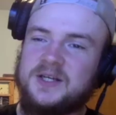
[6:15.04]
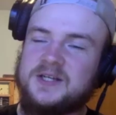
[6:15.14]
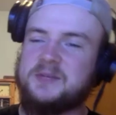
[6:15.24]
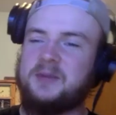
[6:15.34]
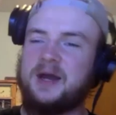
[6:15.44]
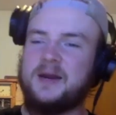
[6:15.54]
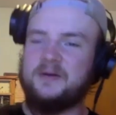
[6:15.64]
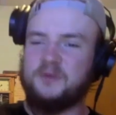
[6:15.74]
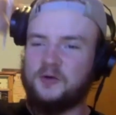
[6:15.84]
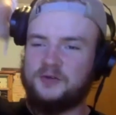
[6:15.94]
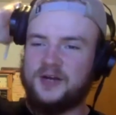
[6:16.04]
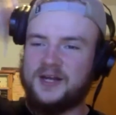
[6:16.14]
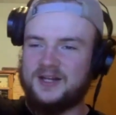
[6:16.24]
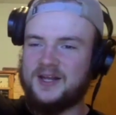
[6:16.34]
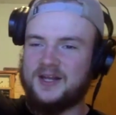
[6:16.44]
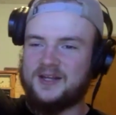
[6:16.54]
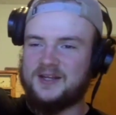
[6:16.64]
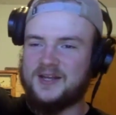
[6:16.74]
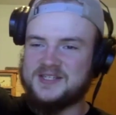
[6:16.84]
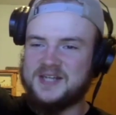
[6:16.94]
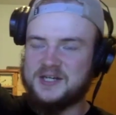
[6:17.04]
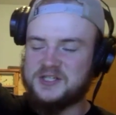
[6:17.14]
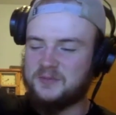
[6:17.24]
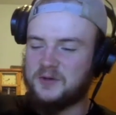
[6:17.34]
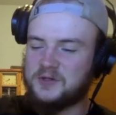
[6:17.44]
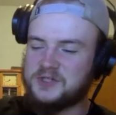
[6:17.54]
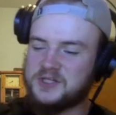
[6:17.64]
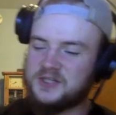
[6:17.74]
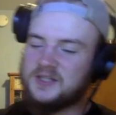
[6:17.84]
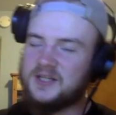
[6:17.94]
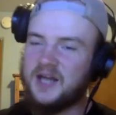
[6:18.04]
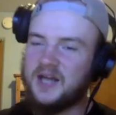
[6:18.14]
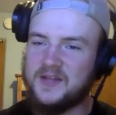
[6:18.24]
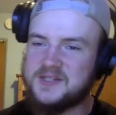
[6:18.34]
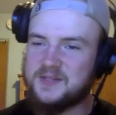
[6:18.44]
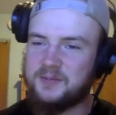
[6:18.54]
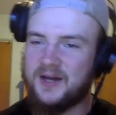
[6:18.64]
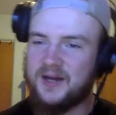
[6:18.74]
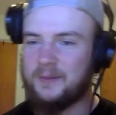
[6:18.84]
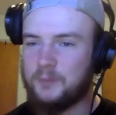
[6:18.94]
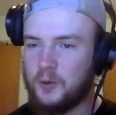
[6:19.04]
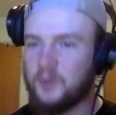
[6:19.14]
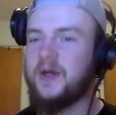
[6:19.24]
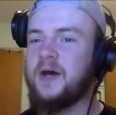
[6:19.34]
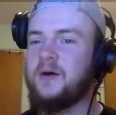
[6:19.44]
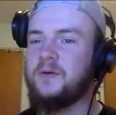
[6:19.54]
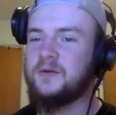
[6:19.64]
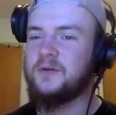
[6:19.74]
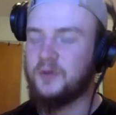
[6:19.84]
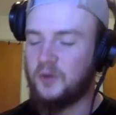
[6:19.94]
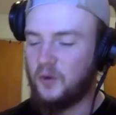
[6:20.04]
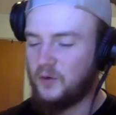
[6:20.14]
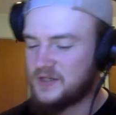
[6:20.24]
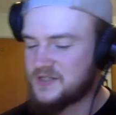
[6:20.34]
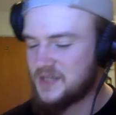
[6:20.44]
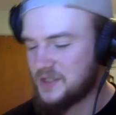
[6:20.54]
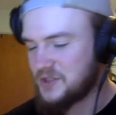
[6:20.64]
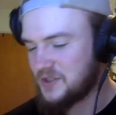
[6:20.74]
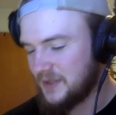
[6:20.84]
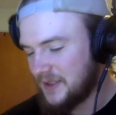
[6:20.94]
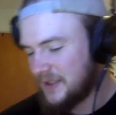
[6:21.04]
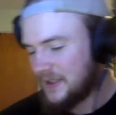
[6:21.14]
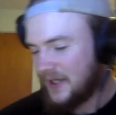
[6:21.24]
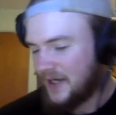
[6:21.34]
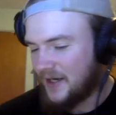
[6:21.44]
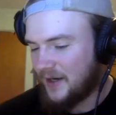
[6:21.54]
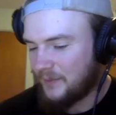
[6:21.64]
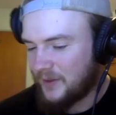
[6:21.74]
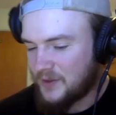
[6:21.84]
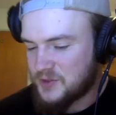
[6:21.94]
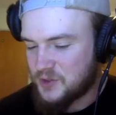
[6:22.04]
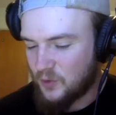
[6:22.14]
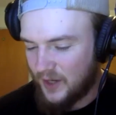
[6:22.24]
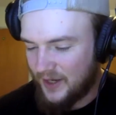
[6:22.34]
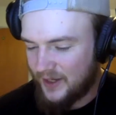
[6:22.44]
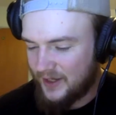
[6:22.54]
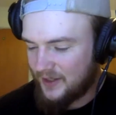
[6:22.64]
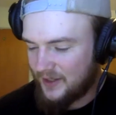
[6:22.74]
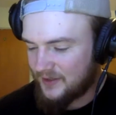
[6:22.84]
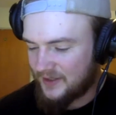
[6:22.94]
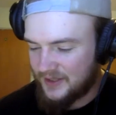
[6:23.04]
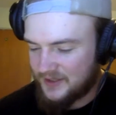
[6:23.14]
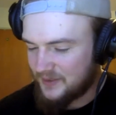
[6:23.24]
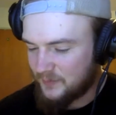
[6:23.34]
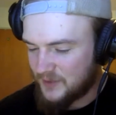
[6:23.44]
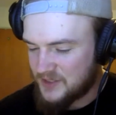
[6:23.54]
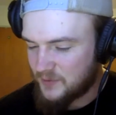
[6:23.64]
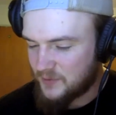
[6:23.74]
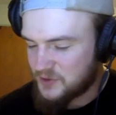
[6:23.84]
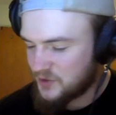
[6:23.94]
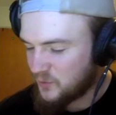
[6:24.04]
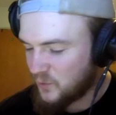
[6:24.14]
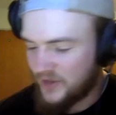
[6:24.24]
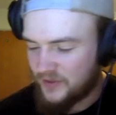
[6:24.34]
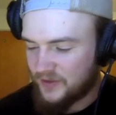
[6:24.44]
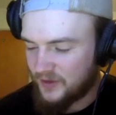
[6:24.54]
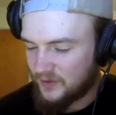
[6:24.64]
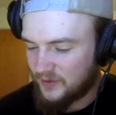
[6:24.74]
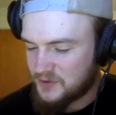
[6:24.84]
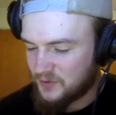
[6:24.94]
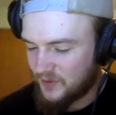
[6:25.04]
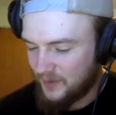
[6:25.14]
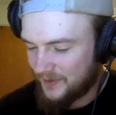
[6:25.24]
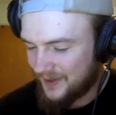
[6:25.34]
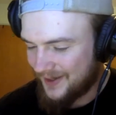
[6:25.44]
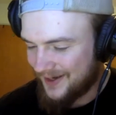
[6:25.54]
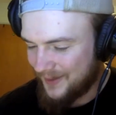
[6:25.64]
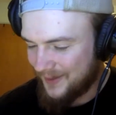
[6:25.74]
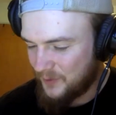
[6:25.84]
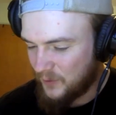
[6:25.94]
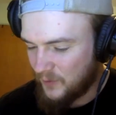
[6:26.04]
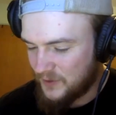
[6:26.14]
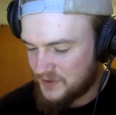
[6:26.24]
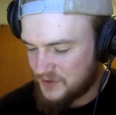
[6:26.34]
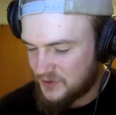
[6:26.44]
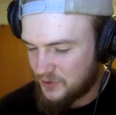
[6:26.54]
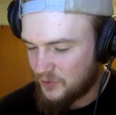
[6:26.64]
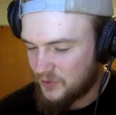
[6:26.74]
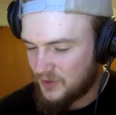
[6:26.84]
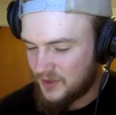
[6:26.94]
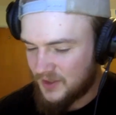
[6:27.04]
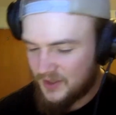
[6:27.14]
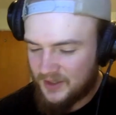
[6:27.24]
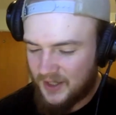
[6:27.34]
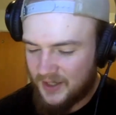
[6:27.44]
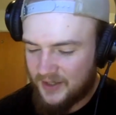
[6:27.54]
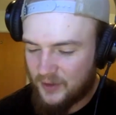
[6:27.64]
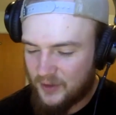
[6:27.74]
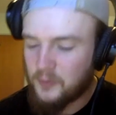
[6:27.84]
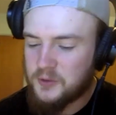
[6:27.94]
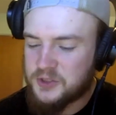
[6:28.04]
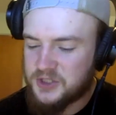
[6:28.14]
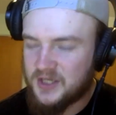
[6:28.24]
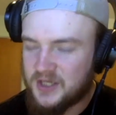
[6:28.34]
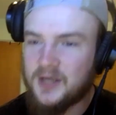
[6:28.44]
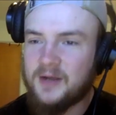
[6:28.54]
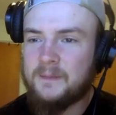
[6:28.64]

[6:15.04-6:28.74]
some kind of overhead like extension motion, and then some kind of like pull down or lower extension. So I kind of did the pressing motion with the close grip. I'm going to do kind of the OG